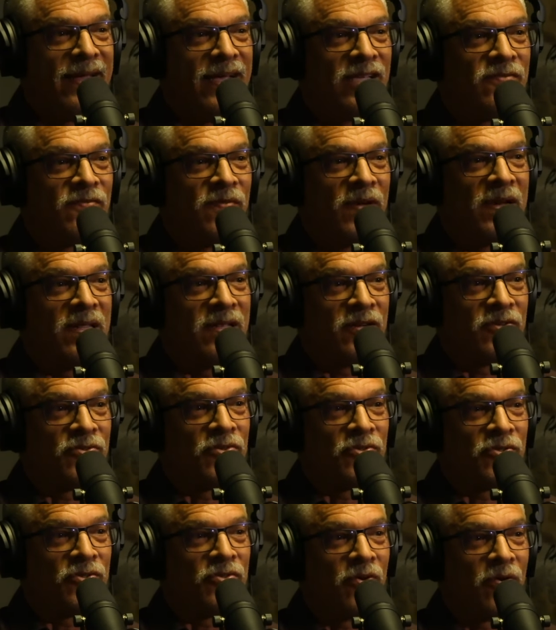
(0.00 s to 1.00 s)
It's funny.
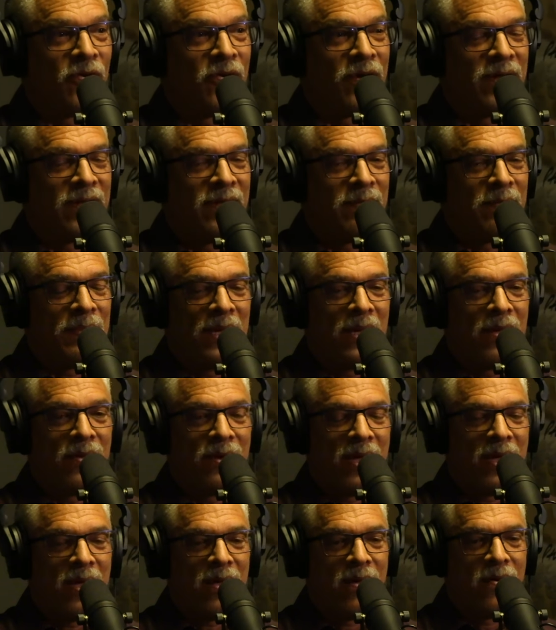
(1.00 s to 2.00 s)
There's a story
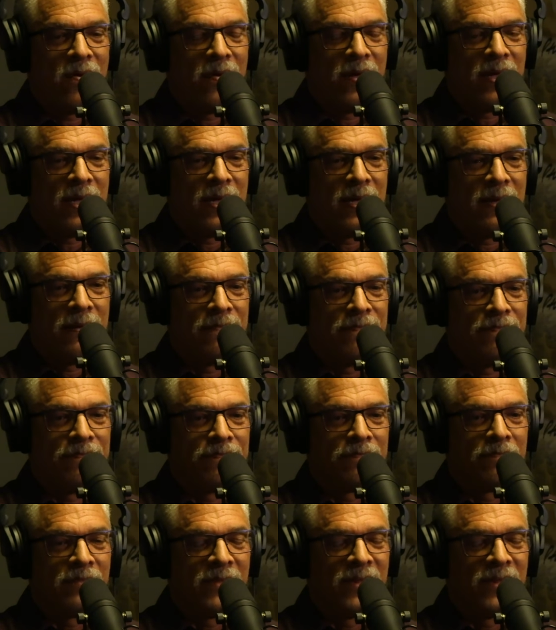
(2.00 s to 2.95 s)
about how.